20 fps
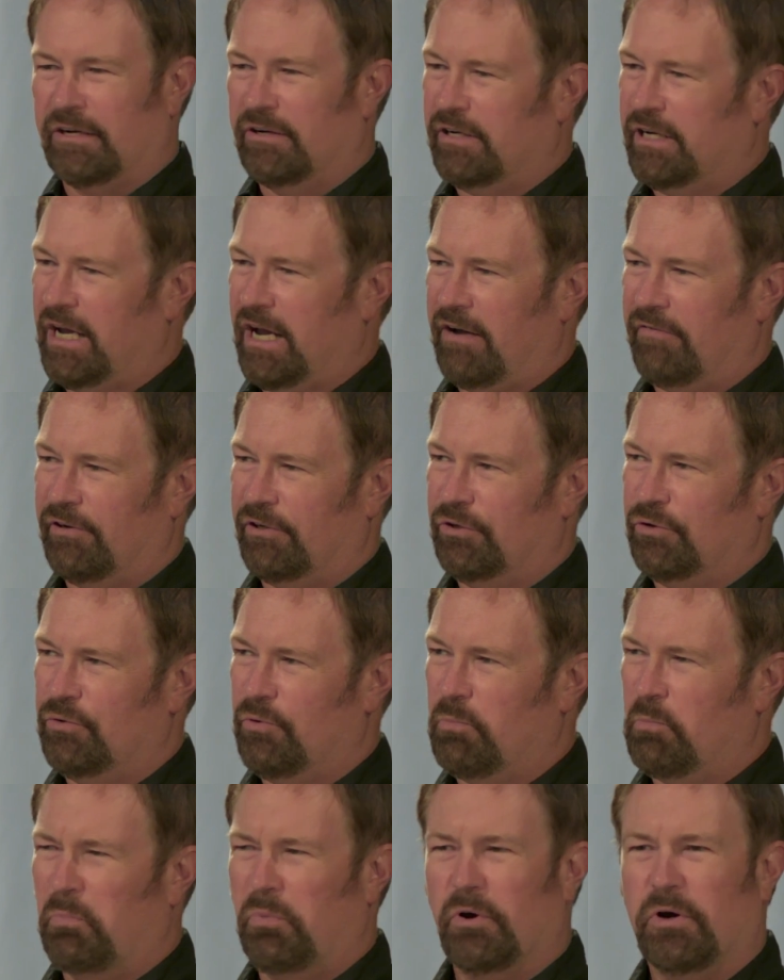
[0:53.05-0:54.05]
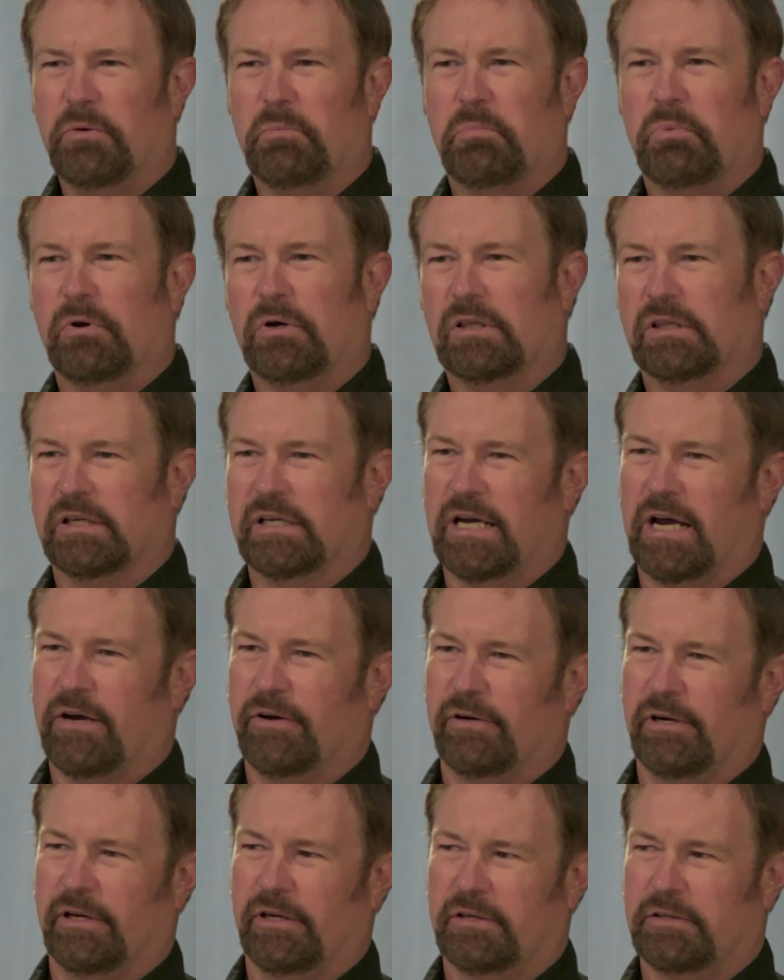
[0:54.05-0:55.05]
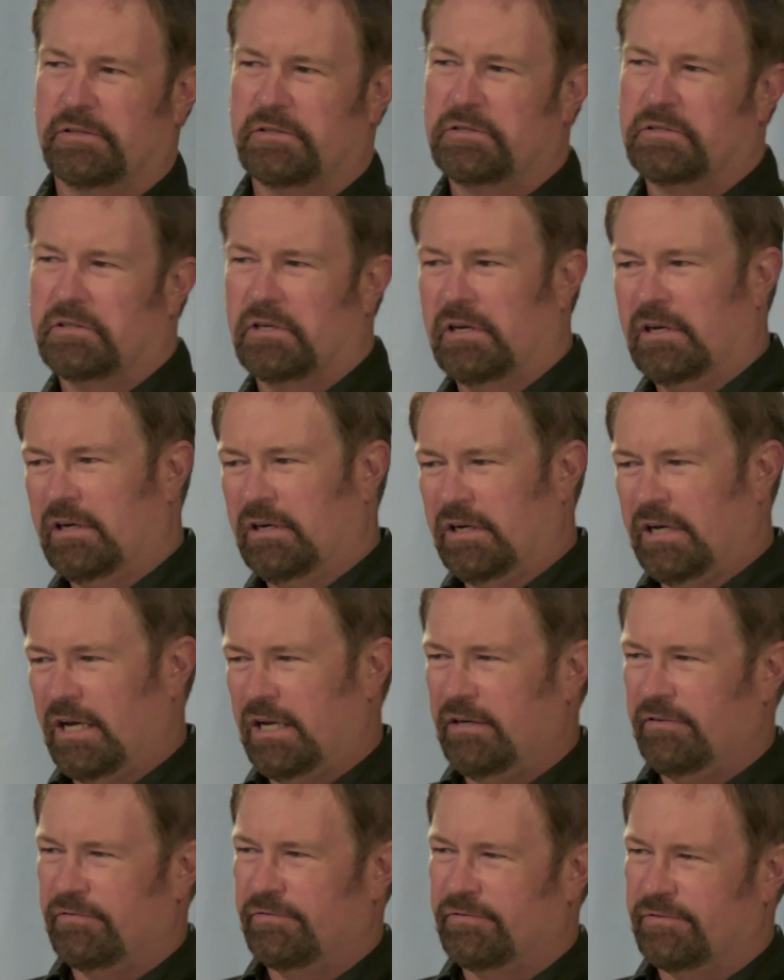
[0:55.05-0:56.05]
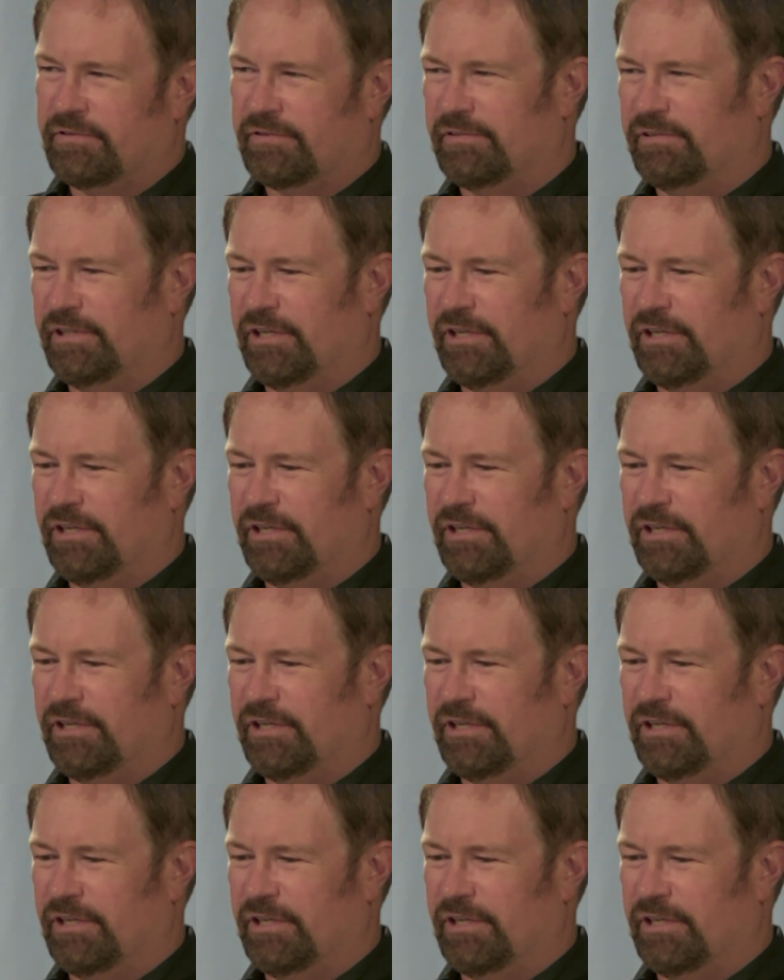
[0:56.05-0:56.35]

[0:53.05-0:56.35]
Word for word: I know you have a new book booklet out, and it's kind of